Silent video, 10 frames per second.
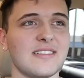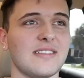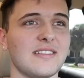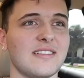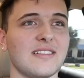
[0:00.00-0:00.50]

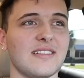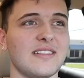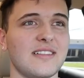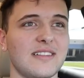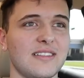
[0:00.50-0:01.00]

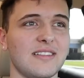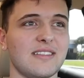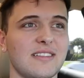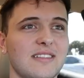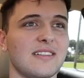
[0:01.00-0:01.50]

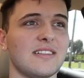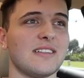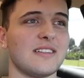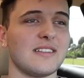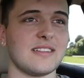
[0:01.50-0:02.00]

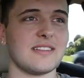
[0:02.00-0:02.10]
The person shown says nothing.